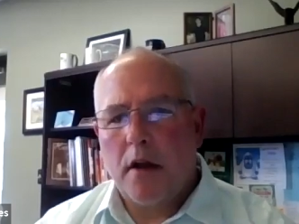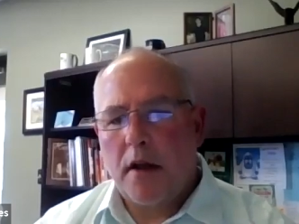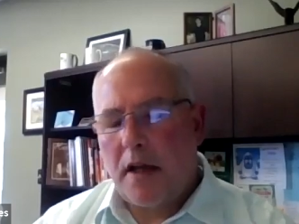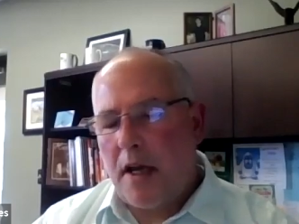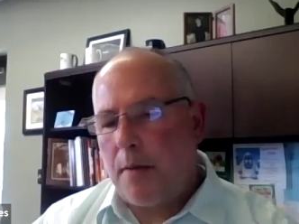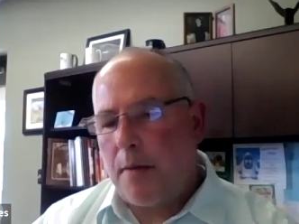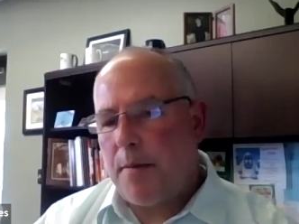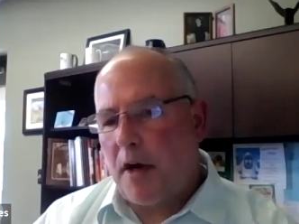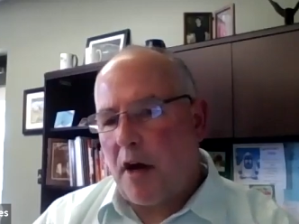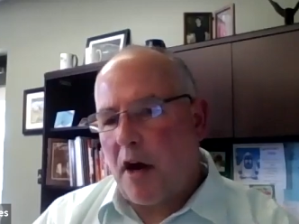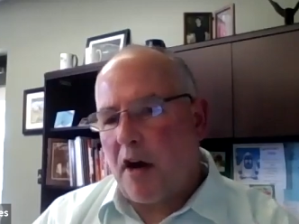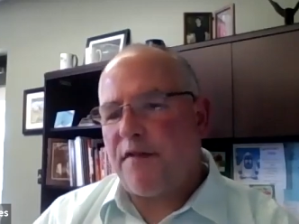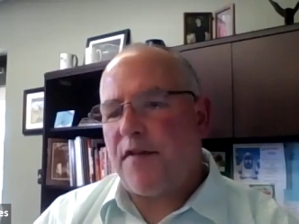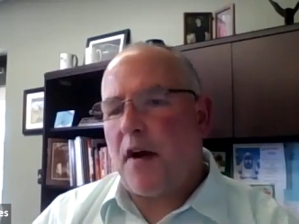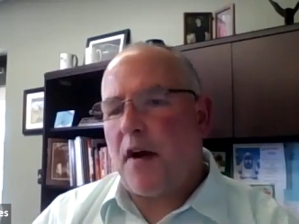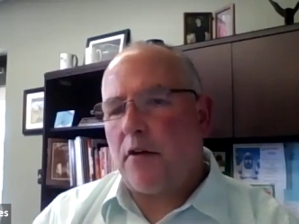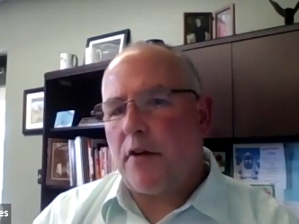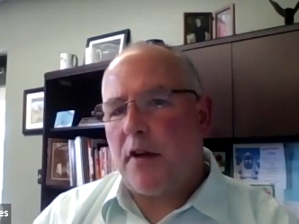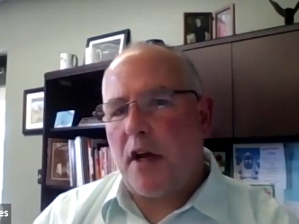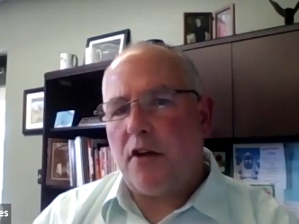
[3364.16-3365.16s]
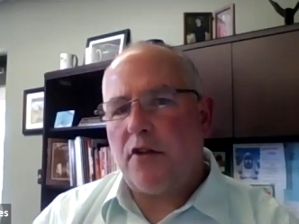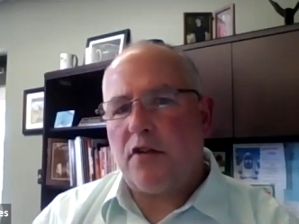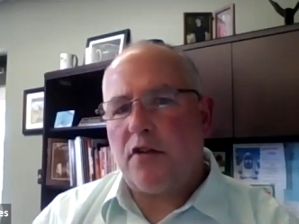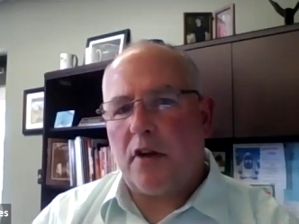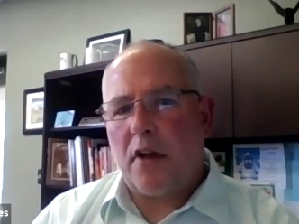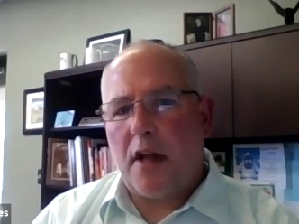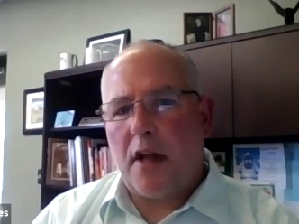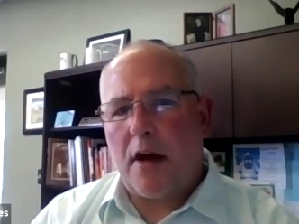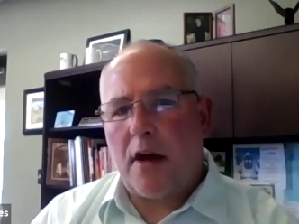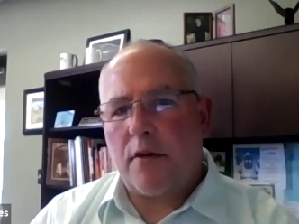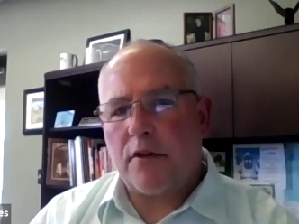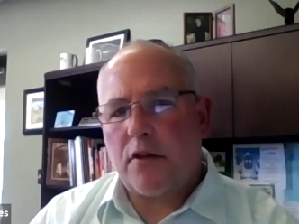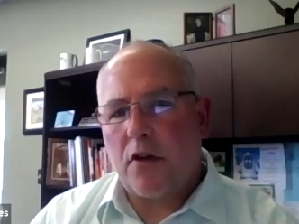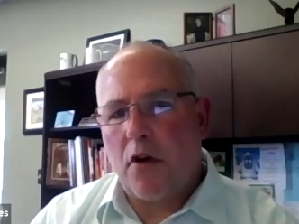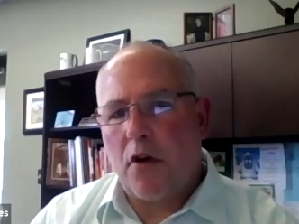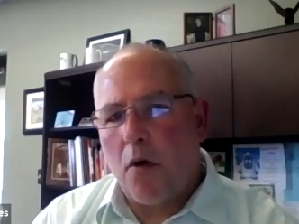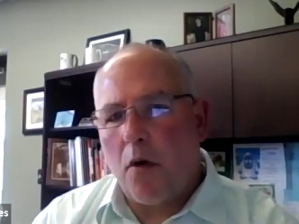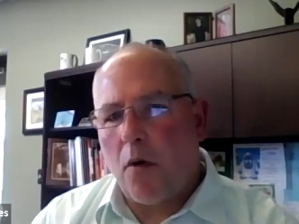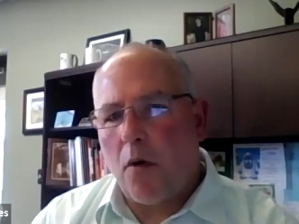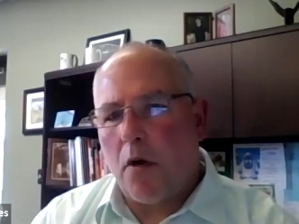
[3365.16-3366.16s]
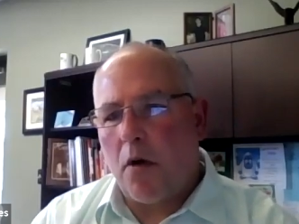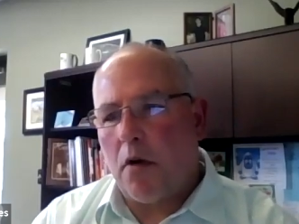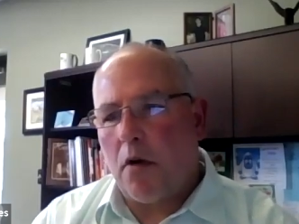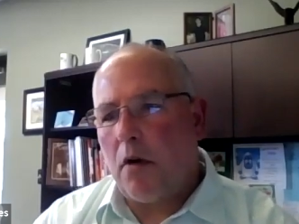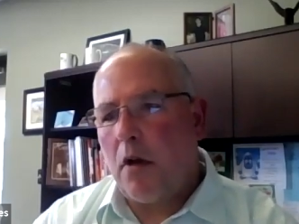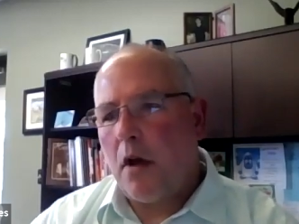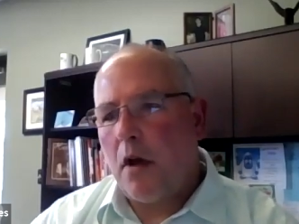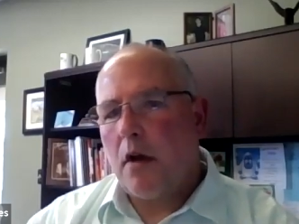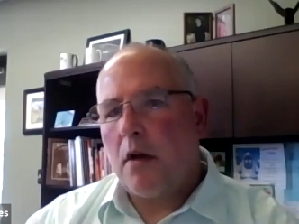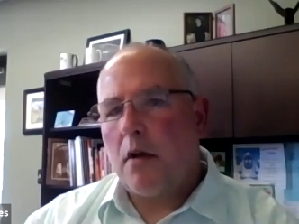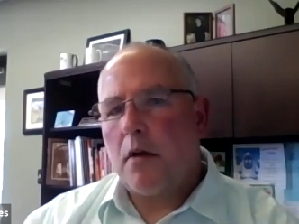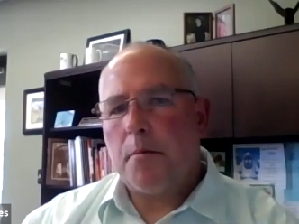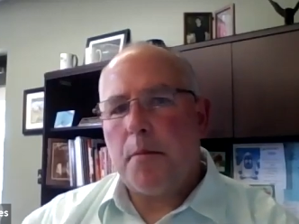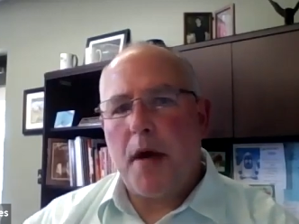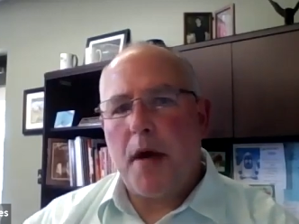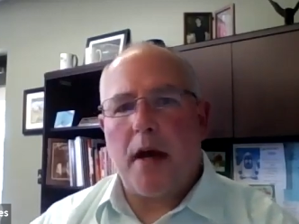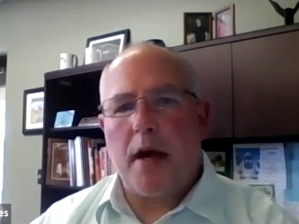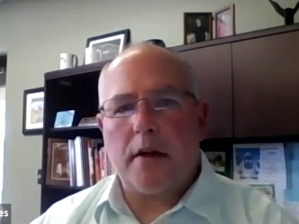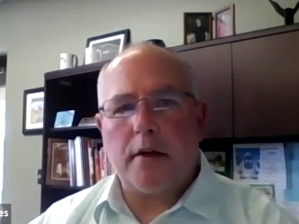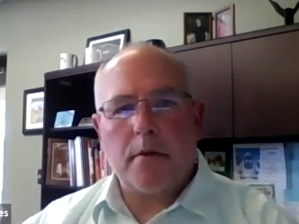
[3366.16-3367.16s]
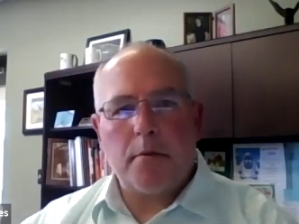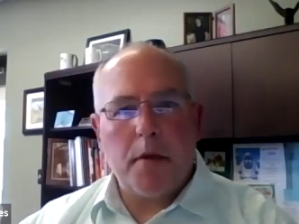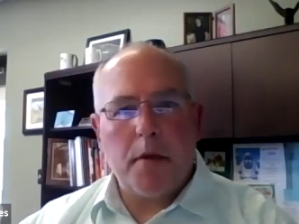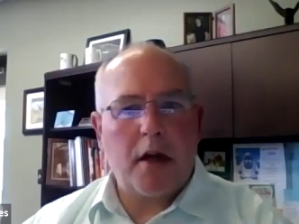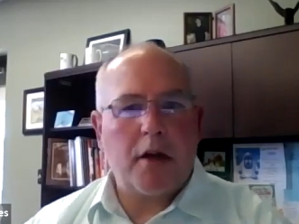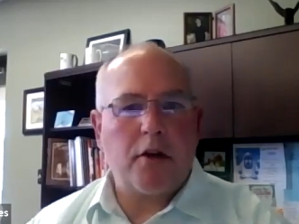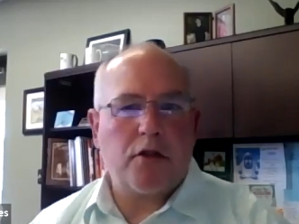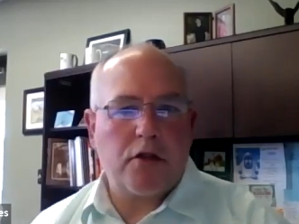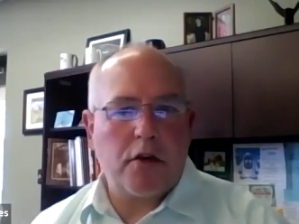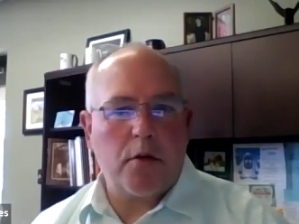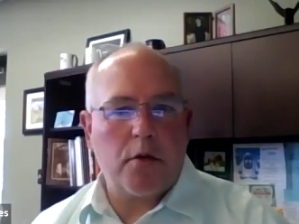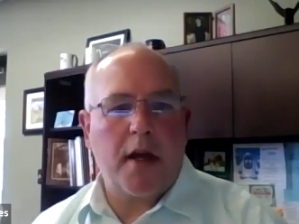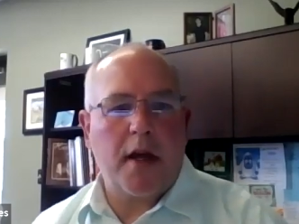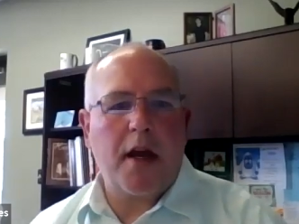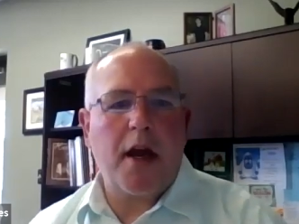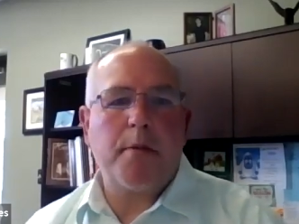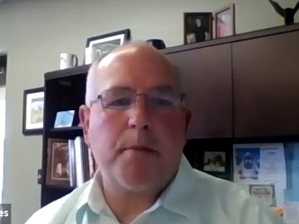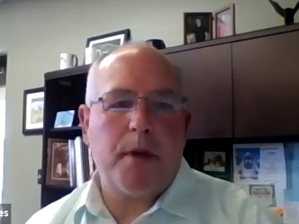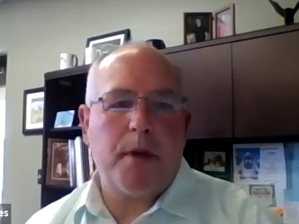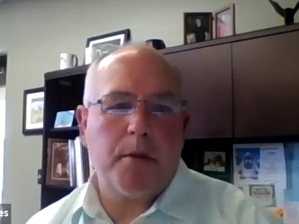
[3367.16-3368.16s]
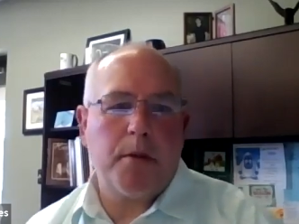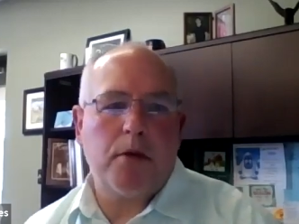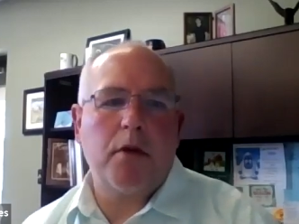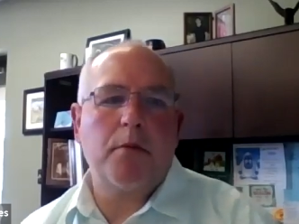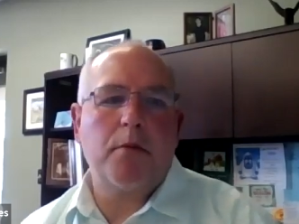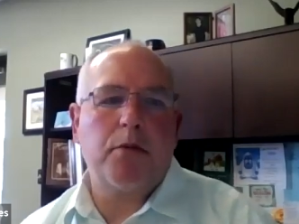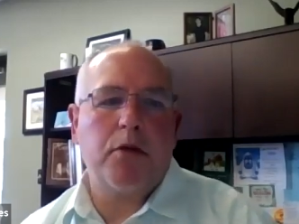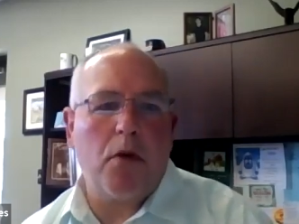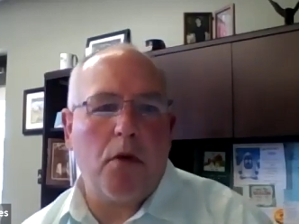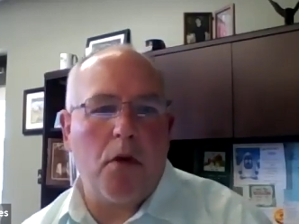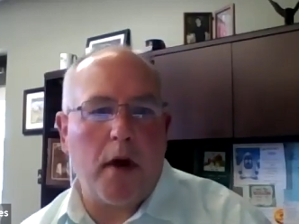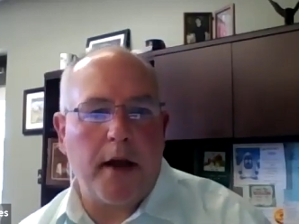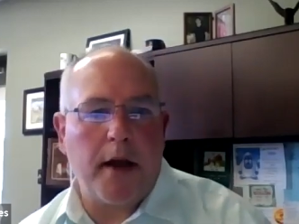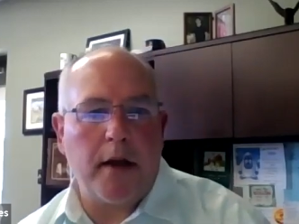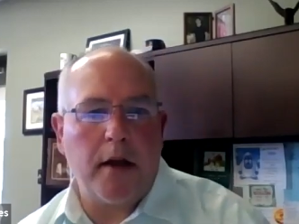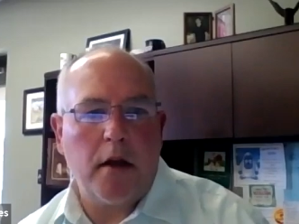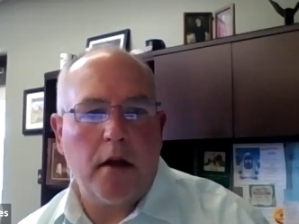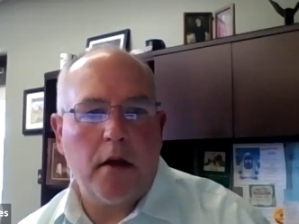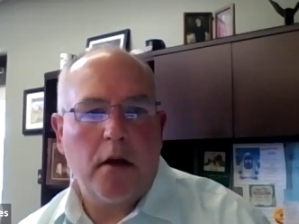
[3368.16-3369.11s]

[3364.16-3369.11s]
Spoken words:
keeping our foundation allowance whole meant making sure we kept people employed.